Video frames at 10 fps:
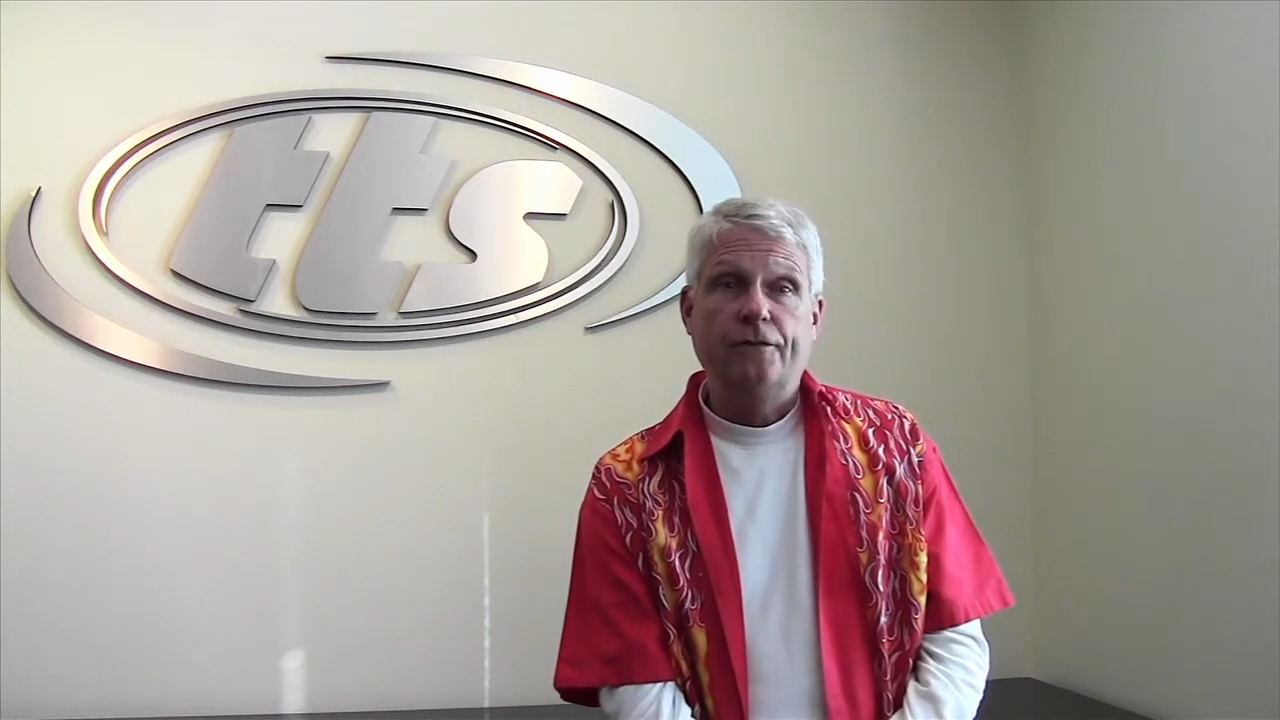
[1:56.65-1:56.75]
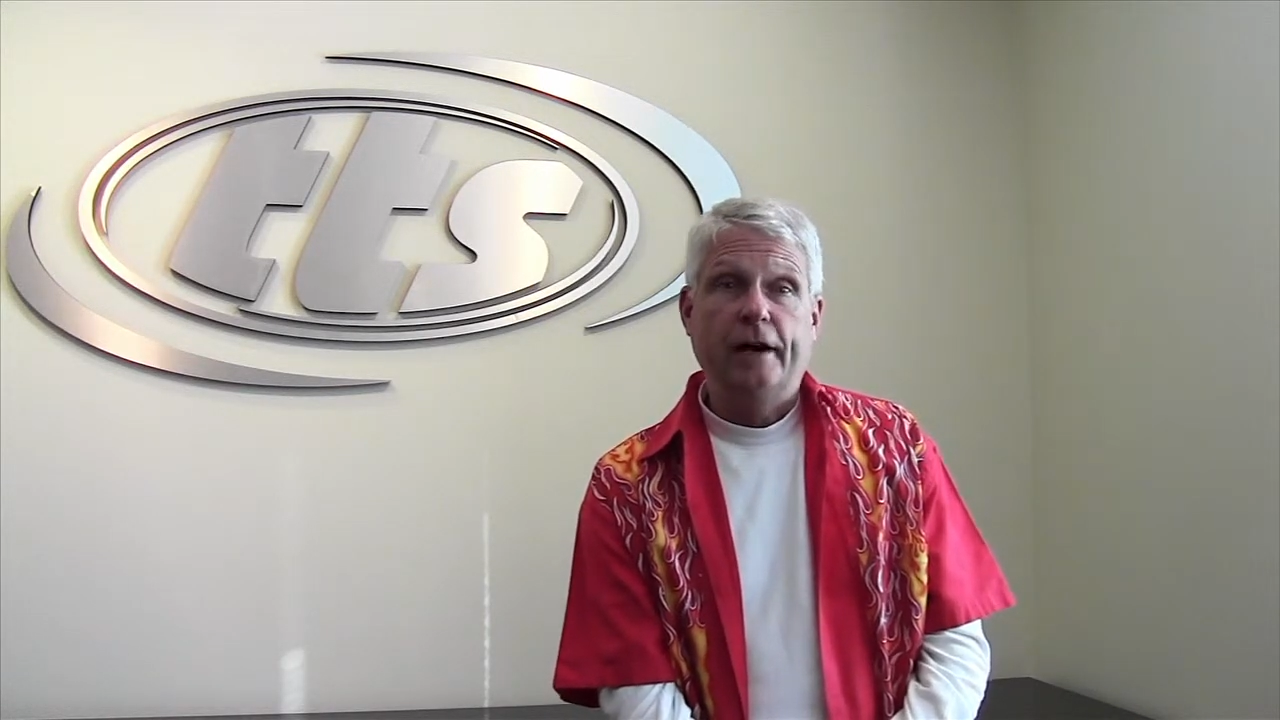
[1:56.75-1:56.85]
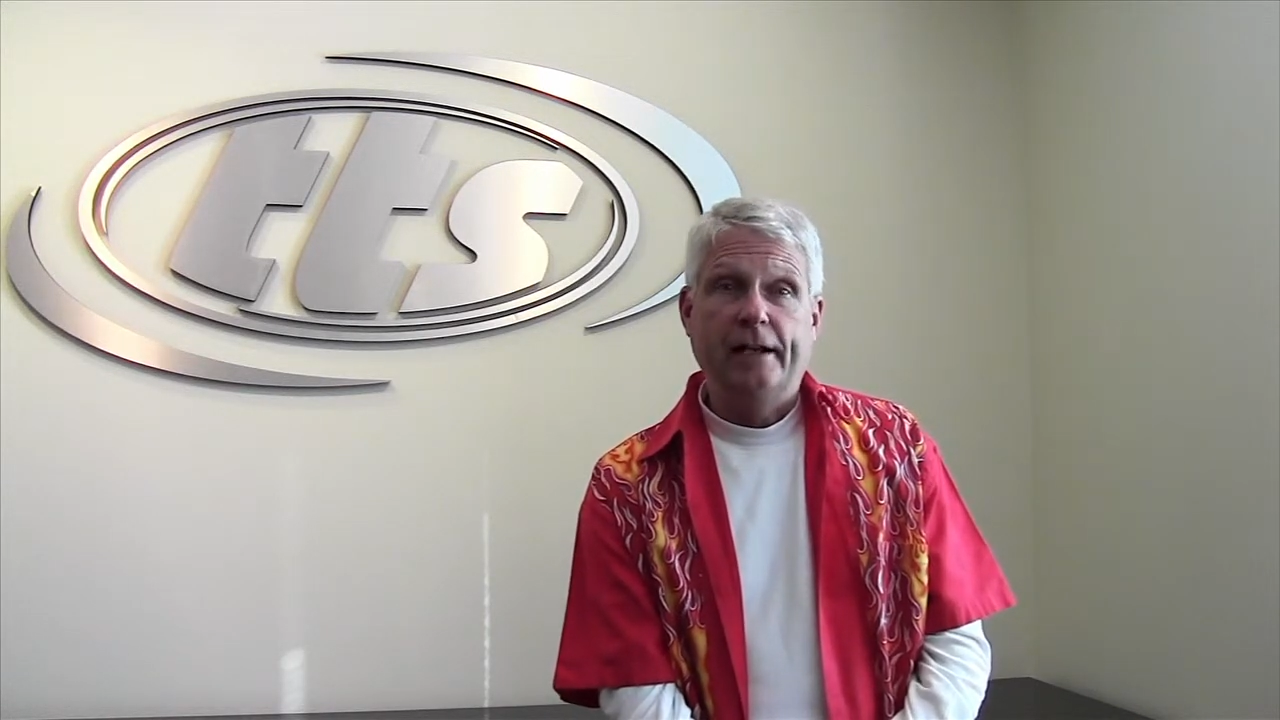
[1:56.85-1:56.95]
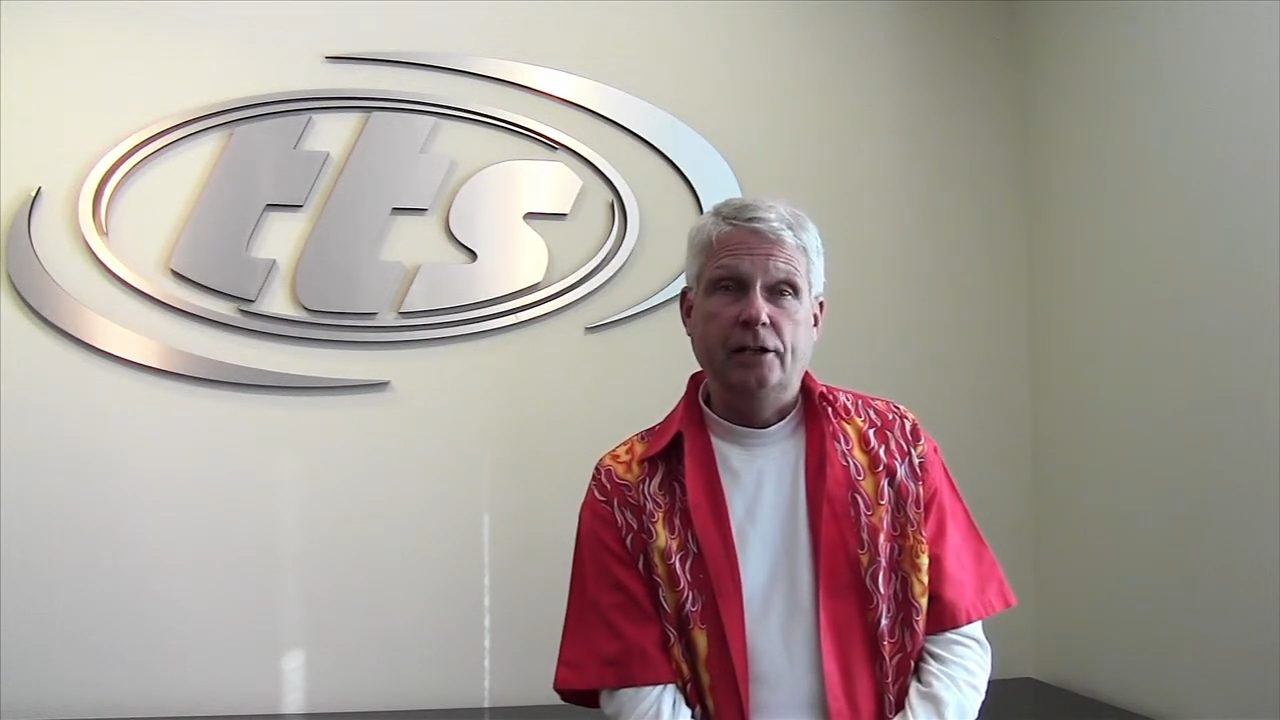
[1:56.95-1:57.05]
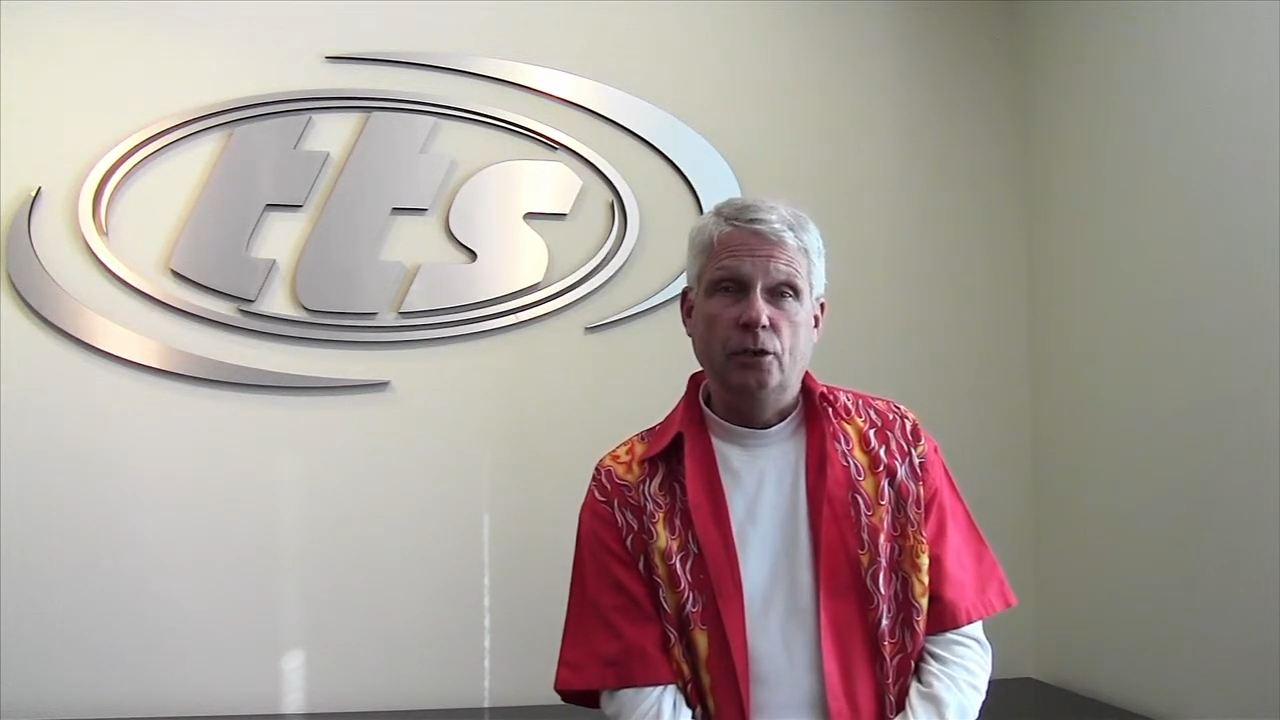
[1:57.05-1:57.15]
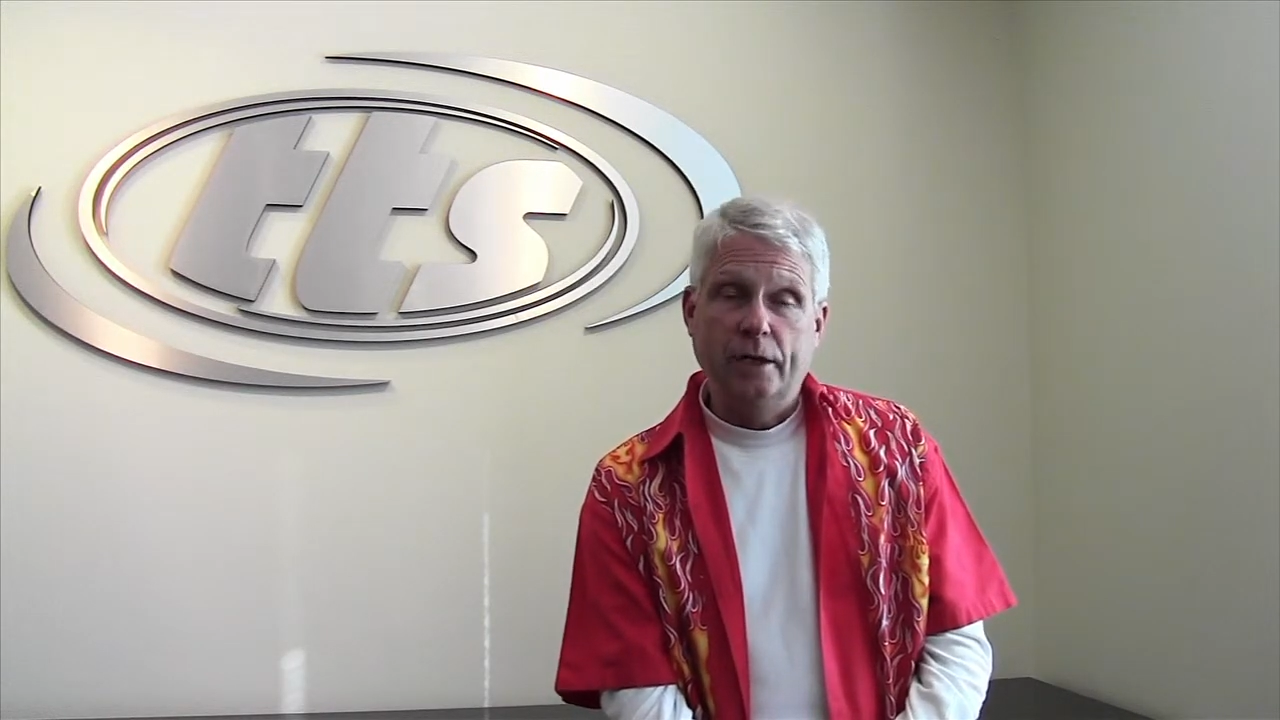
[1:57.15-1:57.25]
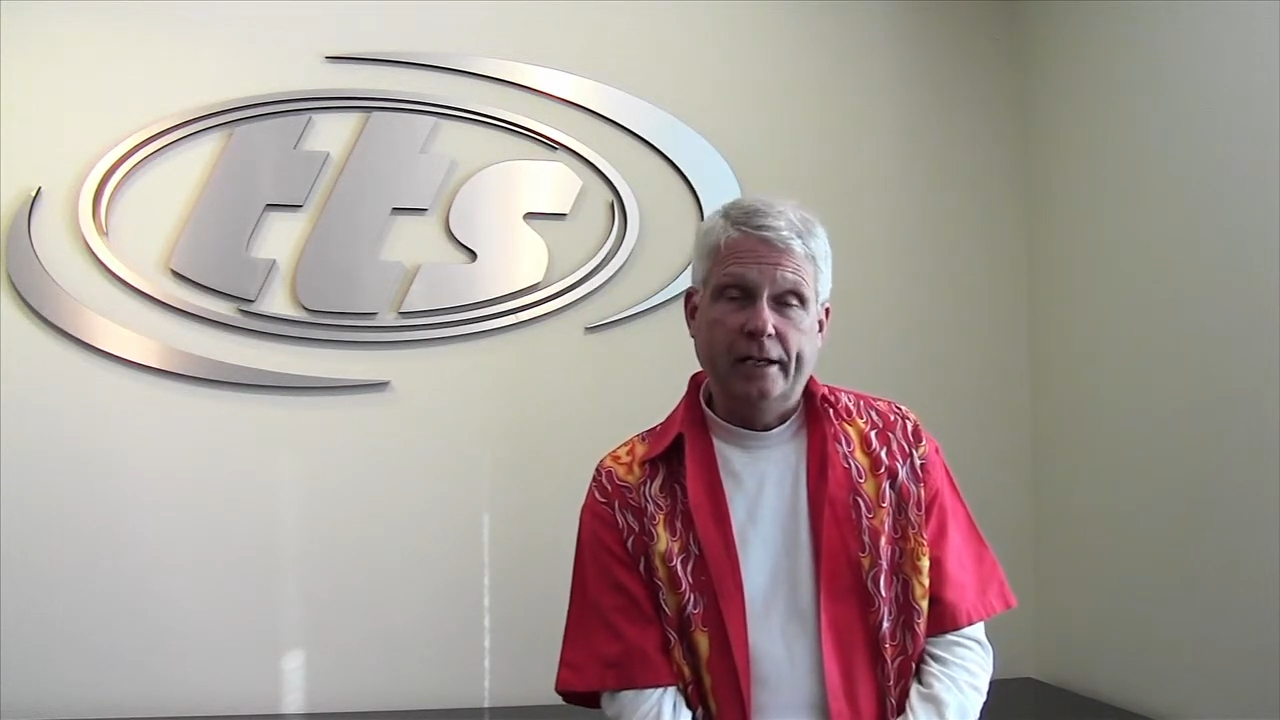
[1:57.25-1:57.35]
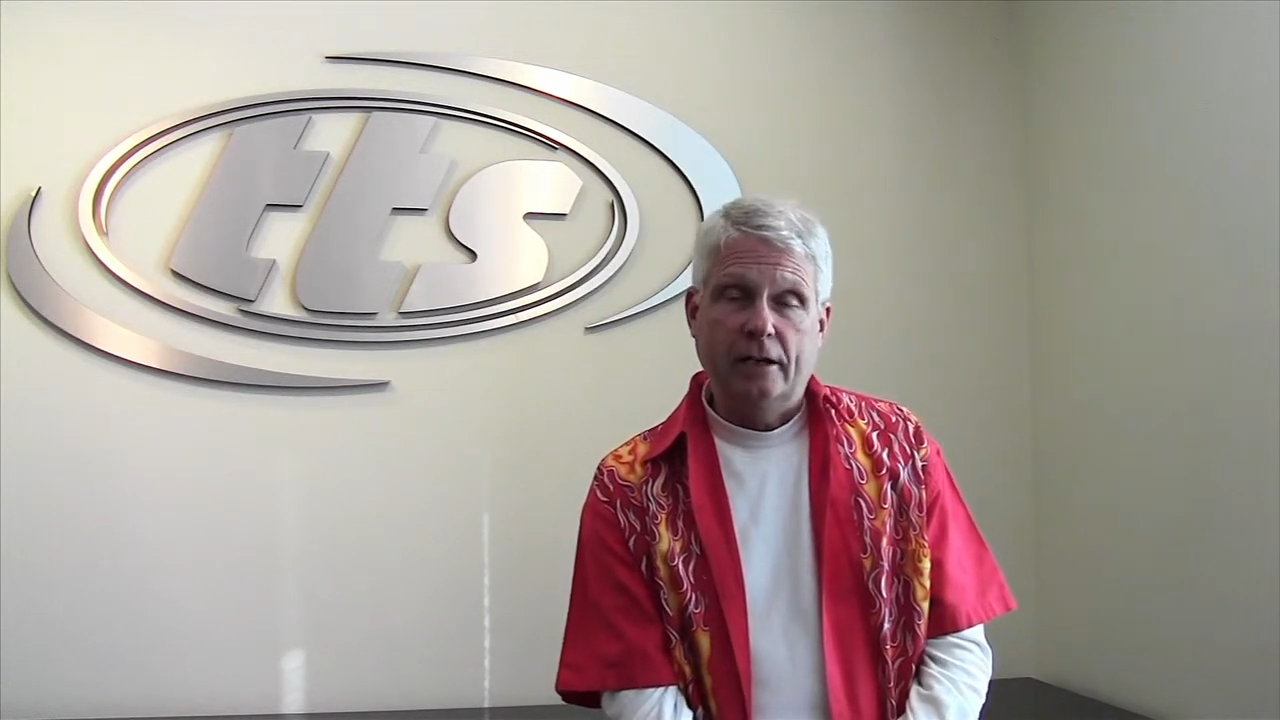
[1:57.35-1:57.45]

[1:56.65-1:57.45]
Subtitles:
find you a